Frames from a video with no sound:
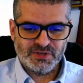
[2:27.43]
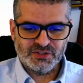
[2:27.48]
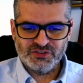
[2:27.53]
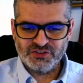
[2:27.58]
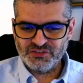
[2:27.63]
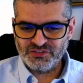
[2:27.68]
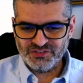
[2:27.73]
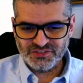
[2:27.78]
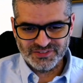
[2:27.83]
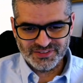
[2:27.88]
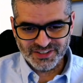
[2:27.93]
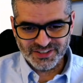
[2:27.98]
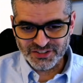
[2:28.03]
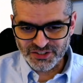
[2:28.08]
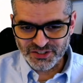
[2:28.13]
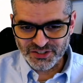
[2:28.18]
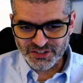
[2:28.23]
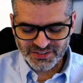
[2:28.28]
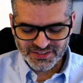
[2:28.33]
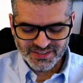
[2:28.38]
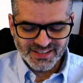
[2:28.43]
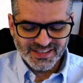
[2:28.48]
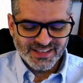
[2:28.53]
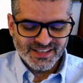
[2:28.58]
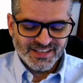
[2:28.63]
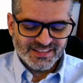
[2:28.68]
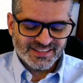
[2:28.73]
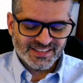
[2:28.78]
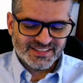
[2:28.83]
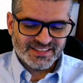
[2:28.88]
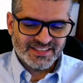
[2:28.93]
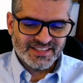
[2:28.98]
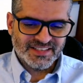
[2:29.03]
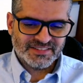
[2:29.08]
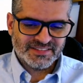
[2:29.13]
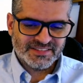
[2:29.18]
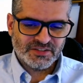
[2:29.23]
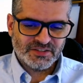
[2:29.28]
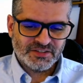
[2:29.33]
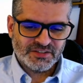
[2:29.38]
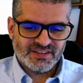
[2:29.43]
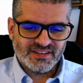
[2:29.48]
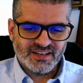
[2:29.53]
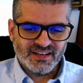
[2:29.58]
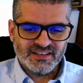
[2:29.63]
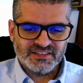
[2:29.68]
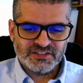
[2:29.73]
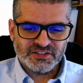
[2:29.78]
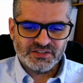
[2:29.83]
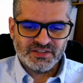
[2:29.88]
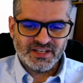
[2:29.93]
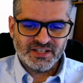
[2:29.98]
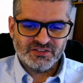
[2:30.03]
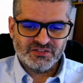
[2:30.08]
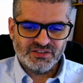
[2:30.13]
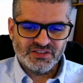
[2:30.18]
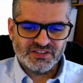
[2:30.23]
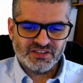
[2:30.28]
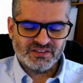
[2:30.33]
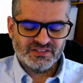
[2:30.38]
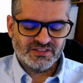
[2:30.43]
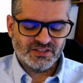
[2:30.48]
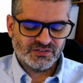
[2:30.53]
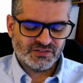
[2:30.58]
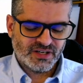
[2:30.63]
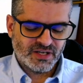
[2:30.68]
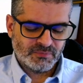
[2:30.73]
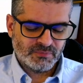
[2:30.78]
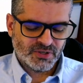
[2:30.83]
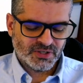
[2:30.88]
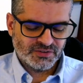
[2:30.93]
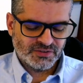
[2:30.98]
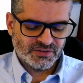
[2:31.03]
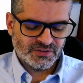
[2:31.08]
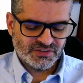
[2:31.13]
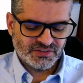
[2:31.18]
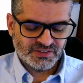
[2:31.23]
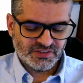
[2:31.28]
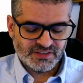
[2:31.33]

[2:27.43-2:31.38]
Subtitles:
I just heard that he entertains this hypothesis.